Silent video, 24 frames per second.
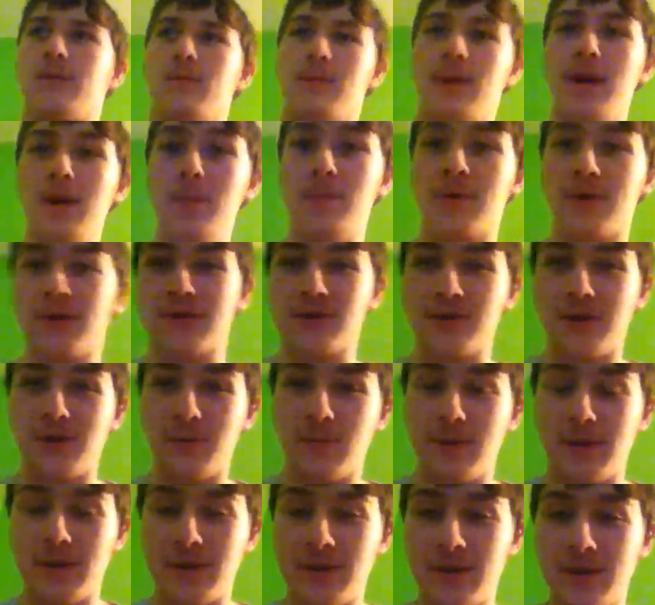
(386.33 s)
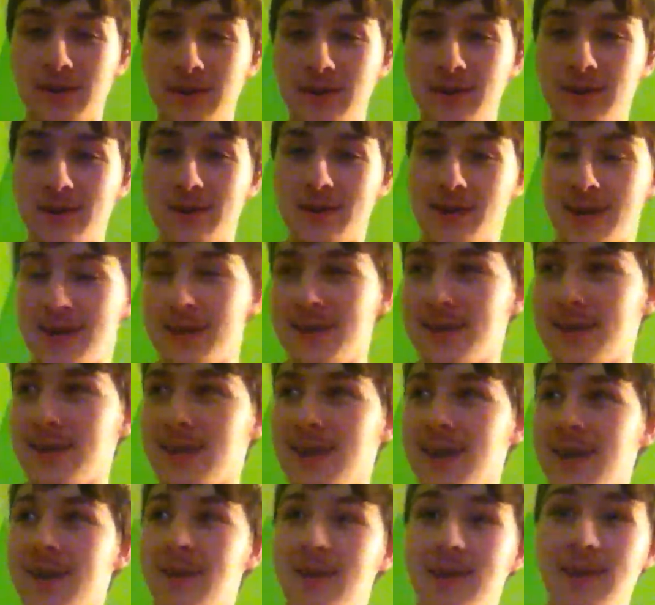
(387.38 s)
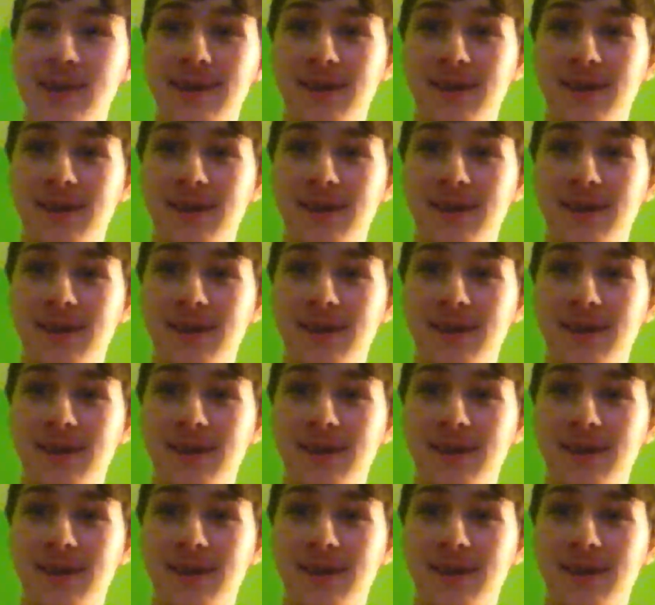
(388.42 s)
My personal opinion, I'd say,